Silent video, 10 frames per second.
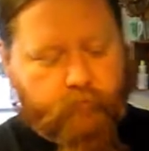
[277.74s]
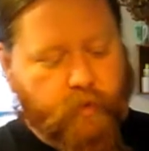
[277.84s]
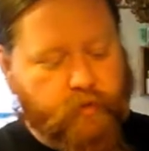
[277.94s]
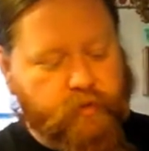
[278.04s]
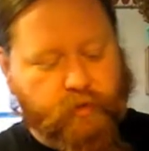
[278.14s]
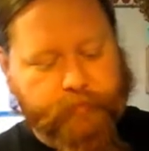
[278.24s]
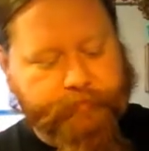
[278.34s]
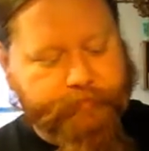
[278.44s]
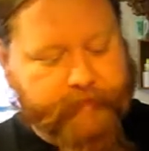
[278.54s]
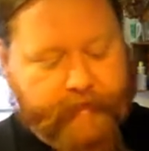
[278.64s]
So,
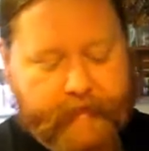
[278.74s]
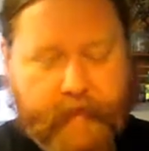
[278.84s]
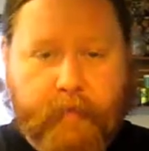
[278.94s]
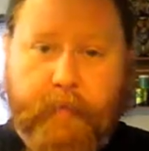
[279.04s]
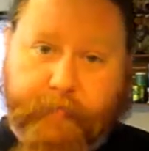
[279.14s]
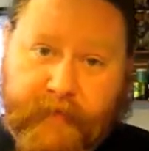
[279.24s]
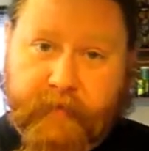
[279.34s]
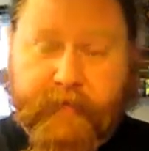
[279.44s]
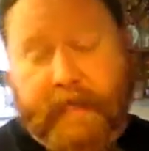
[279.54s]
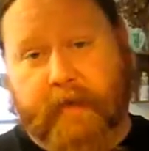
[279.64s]
I'm going to peel
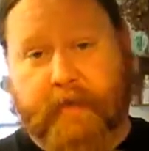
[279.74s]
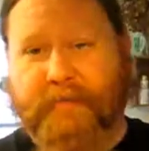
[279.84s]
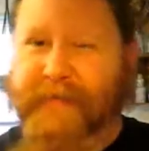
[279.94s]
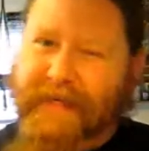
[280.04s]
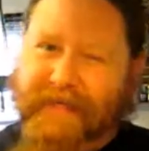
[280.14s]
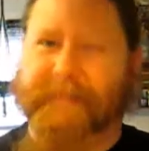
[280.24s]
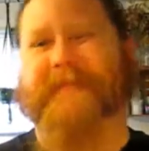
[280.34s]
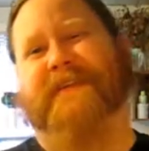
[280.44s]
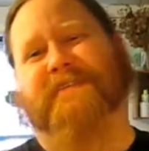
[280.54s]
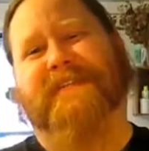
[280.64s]
the carrots, but not the
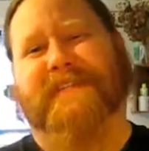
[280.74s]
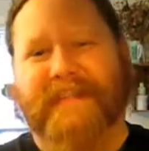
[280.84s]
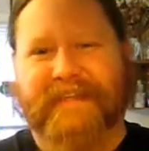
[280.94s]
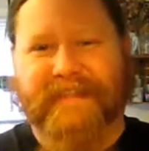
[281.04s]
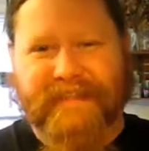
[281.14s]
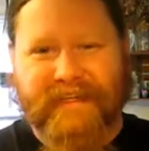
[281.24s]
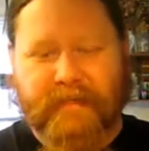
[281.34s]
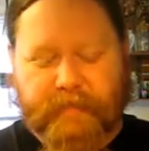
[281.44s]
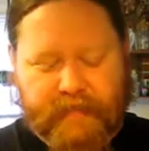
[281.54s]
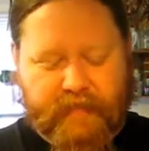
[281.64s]
potatoes, because I like the skin on the
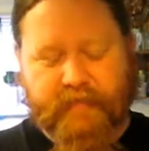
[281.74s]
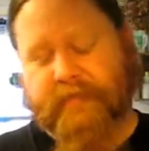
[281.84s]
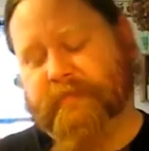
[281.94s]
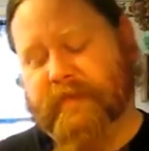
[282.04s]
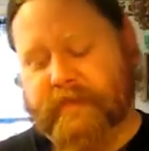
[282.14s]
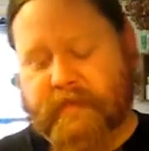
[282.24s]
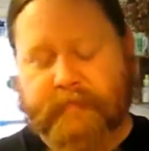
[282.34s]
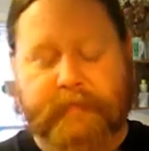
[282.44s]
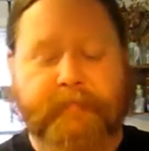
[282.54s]
potatoes, but that's just me.